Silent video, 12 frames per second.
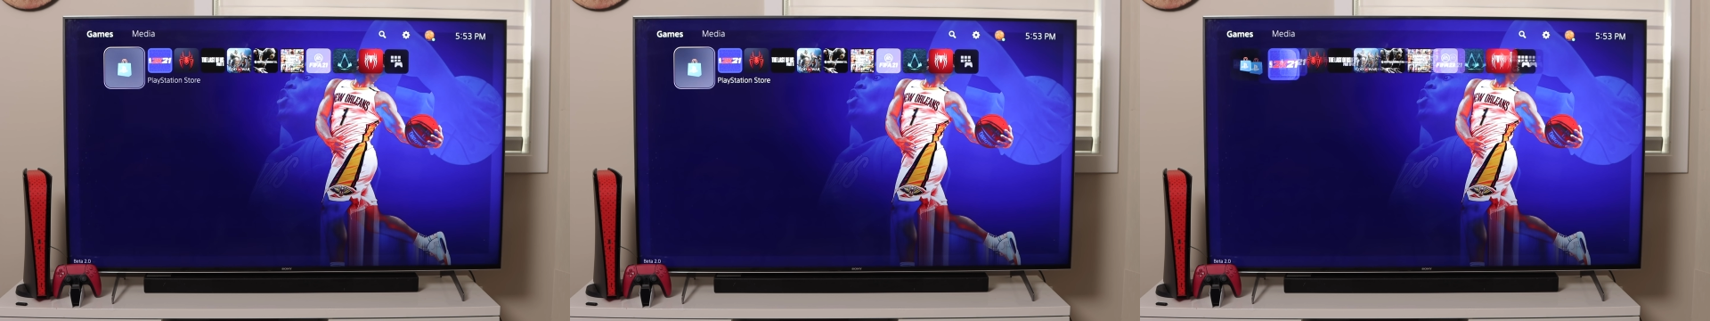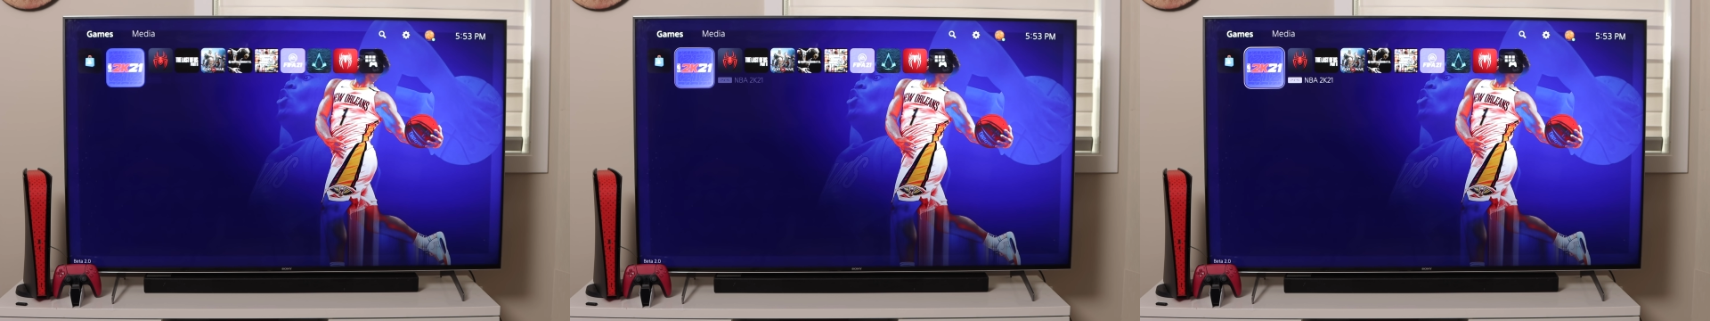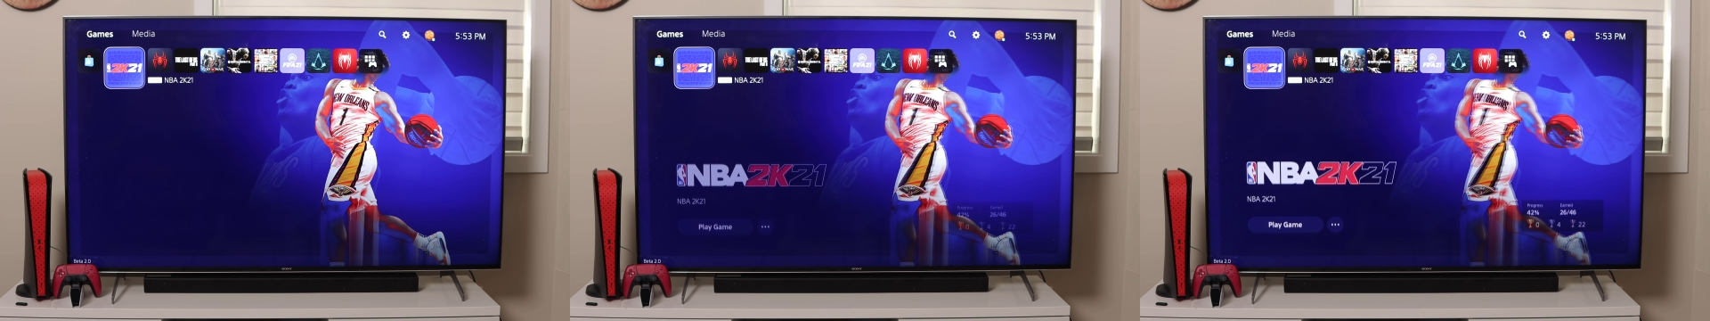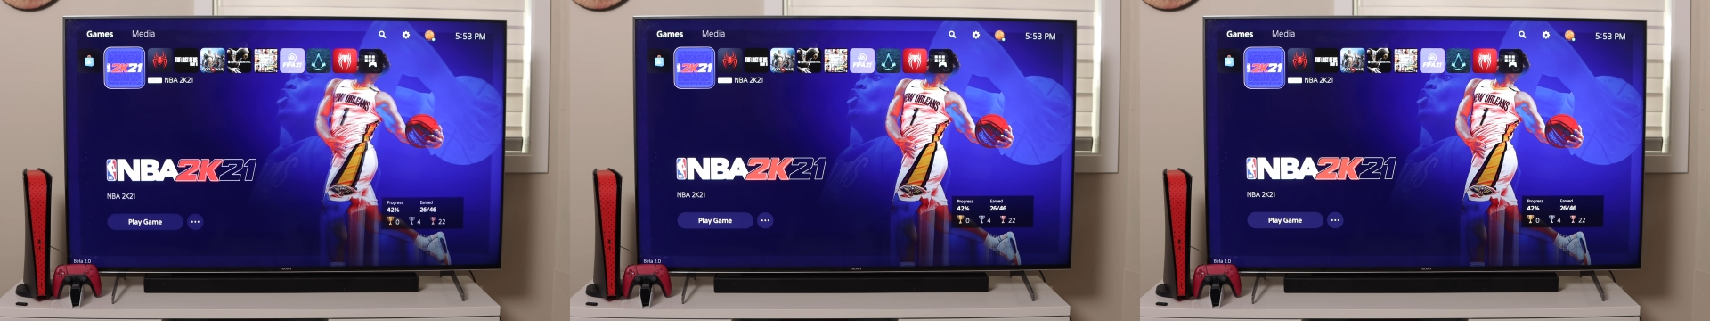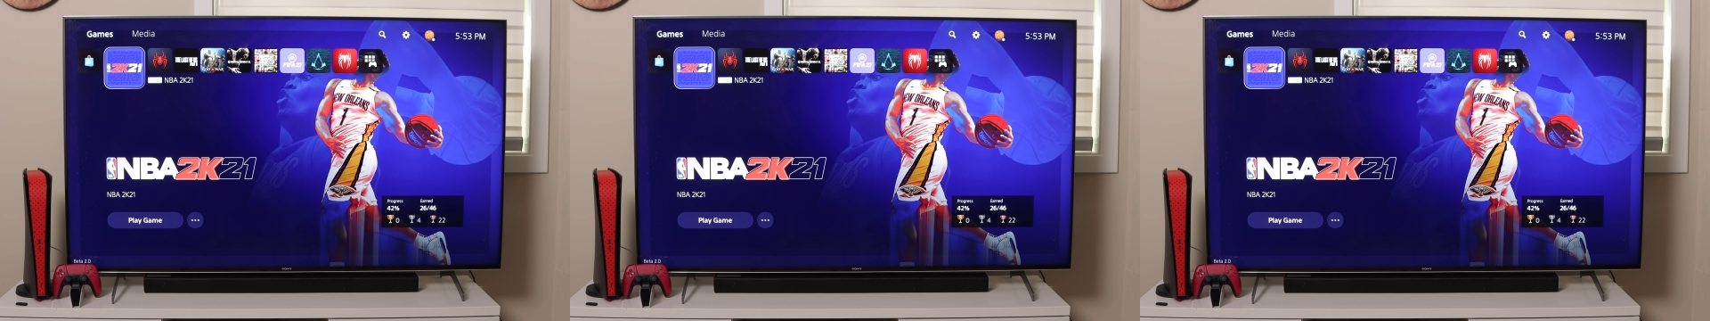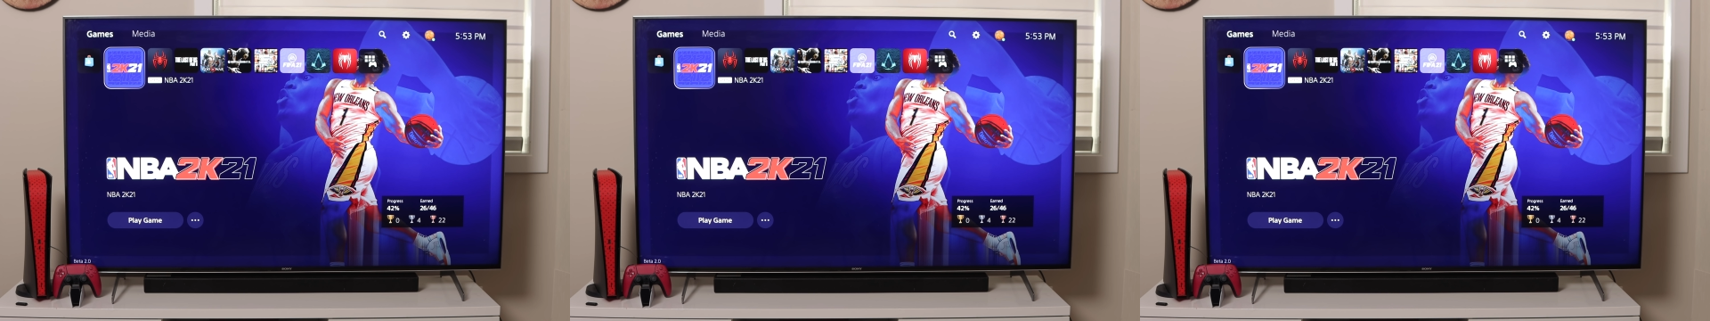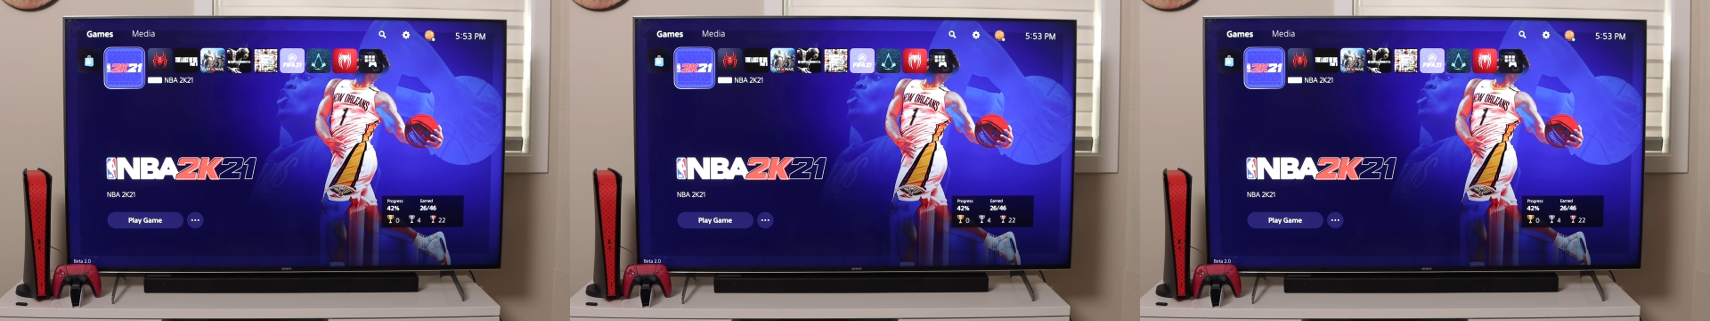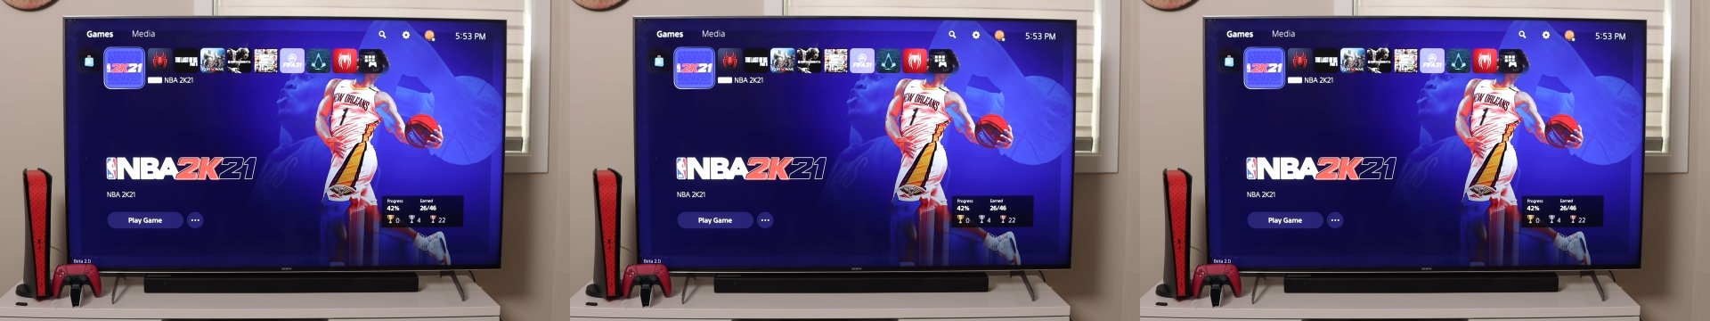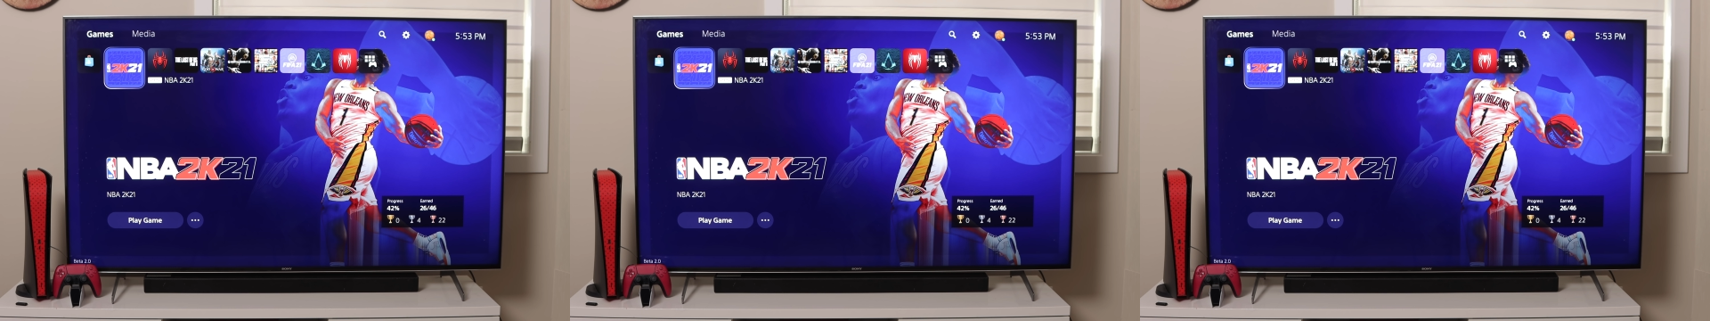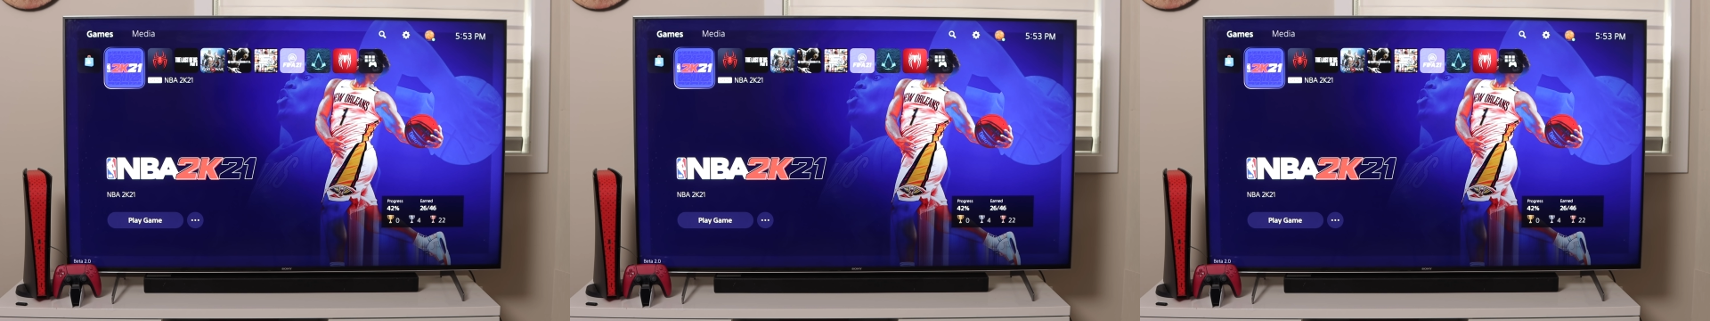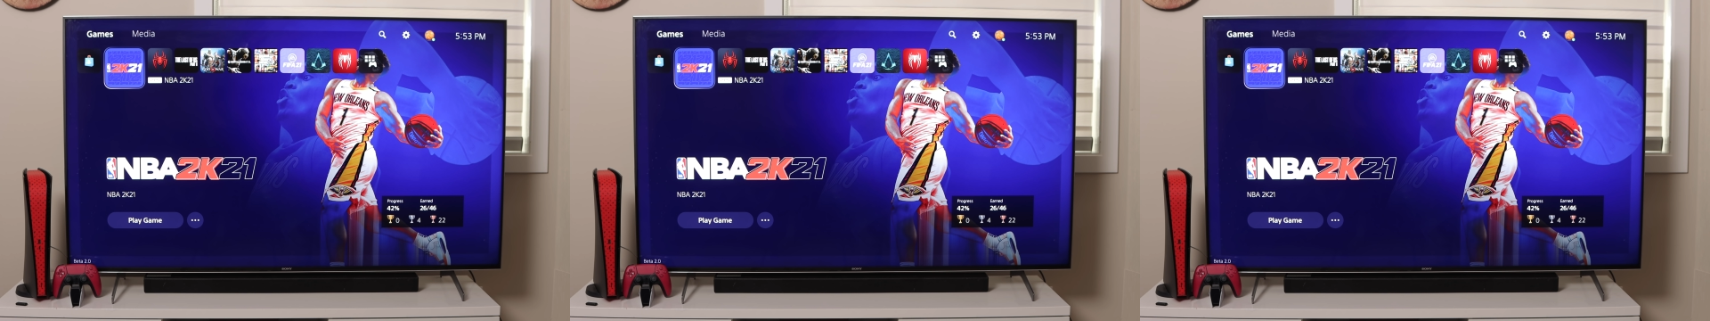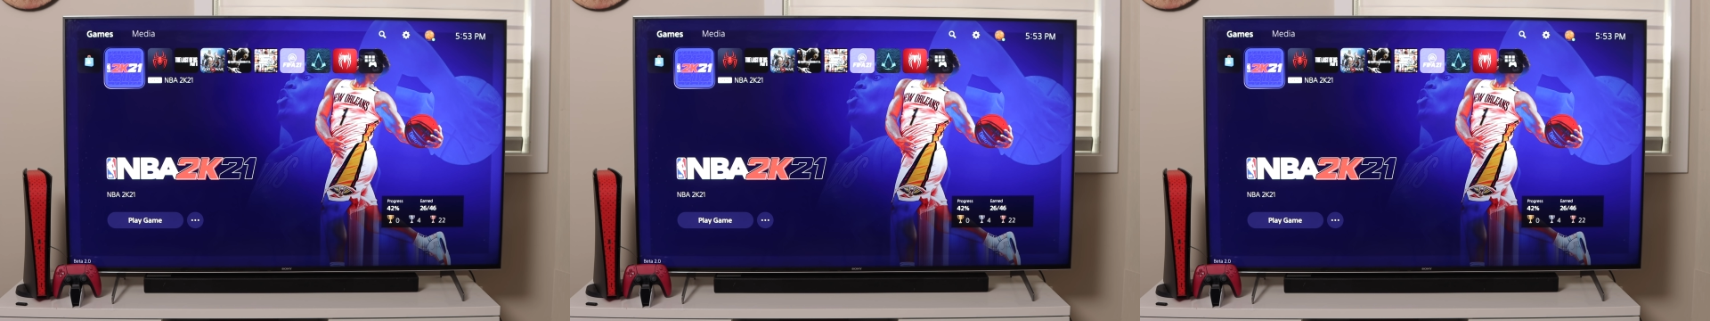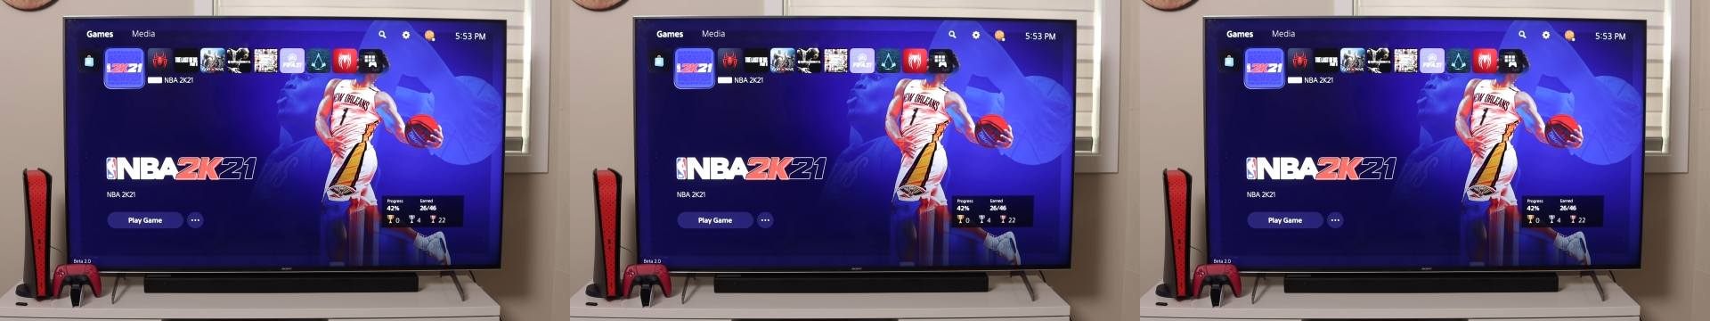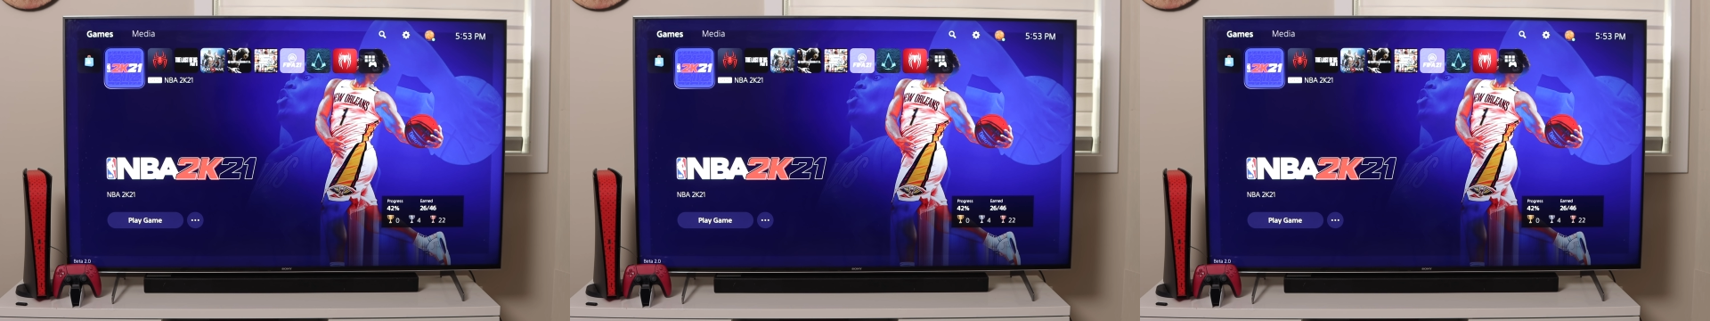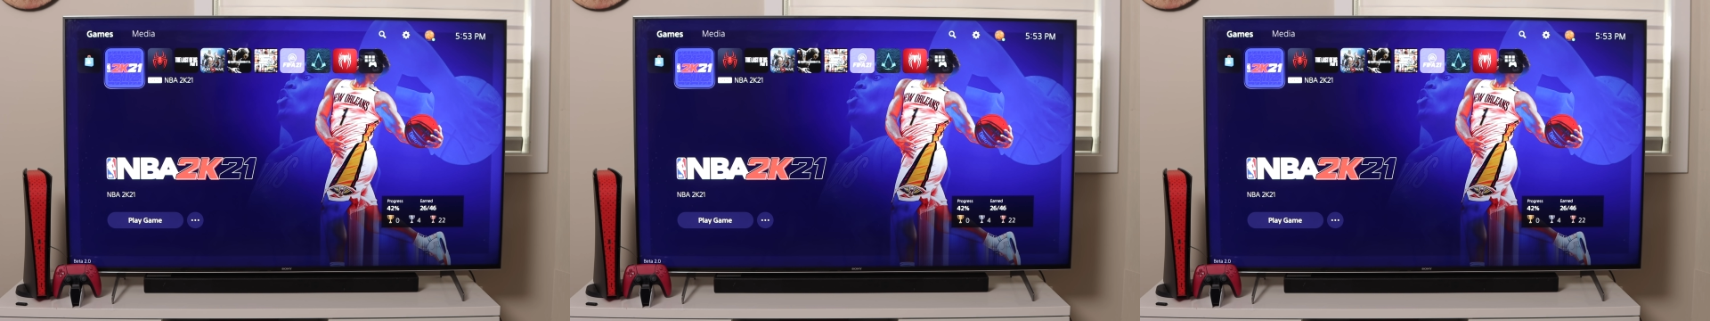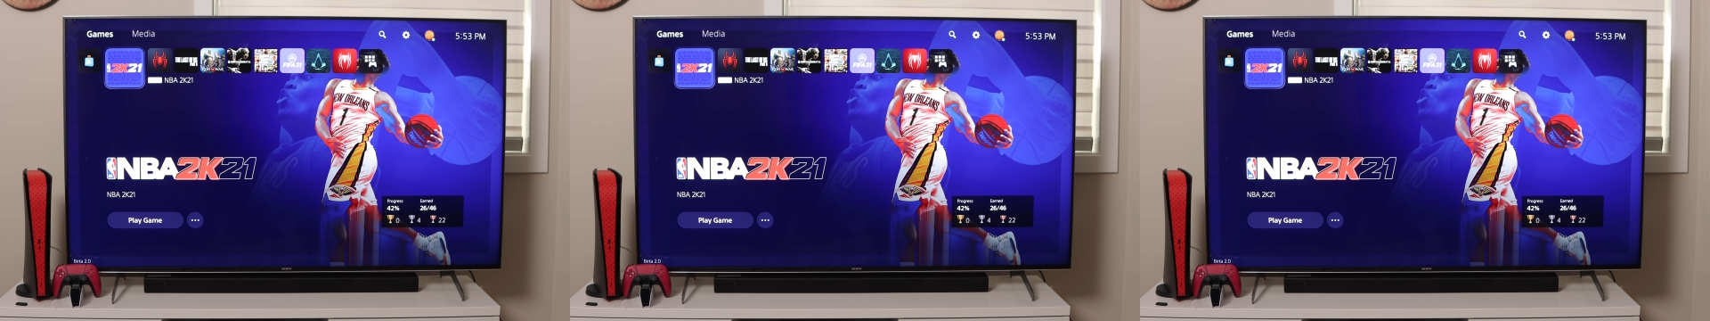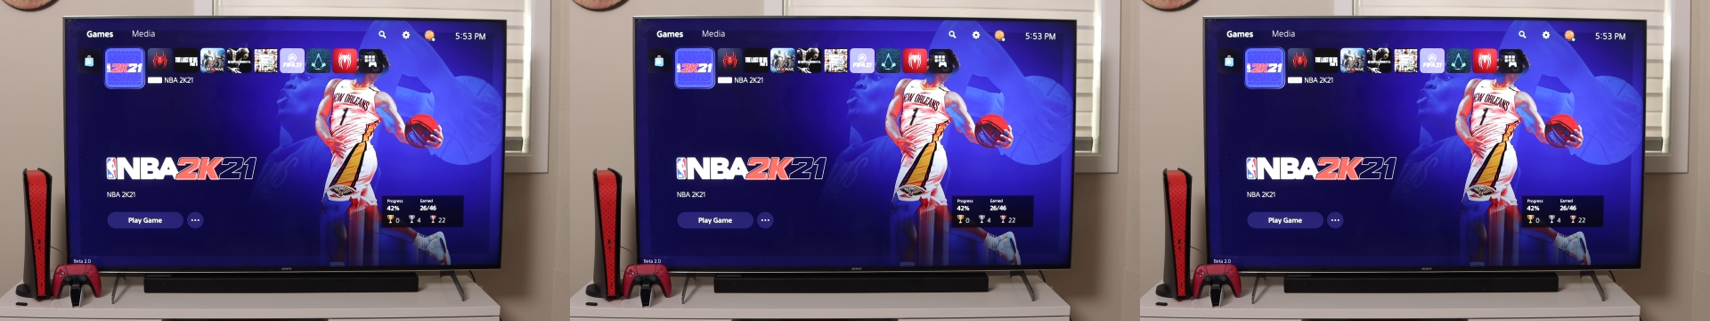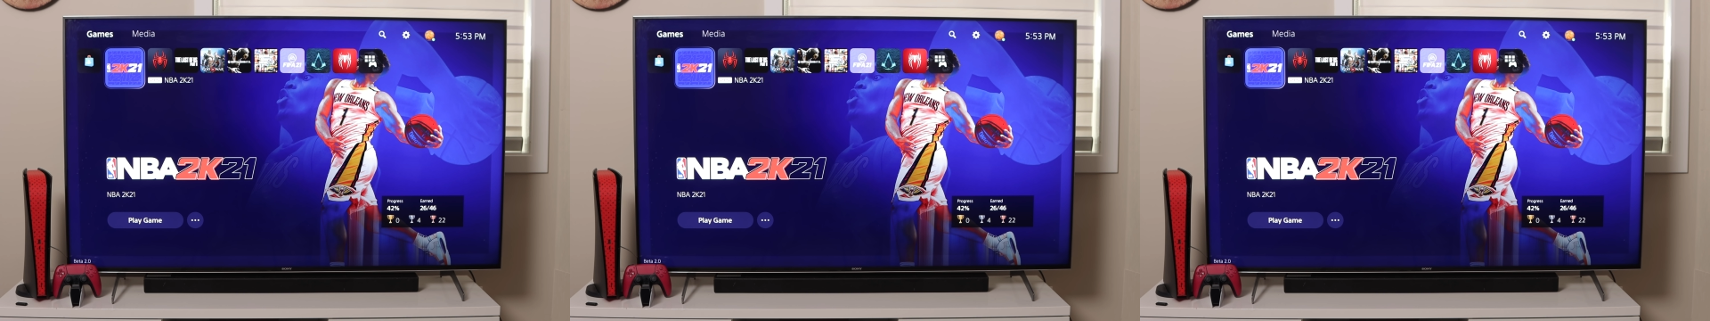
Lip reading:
(no speaker visible)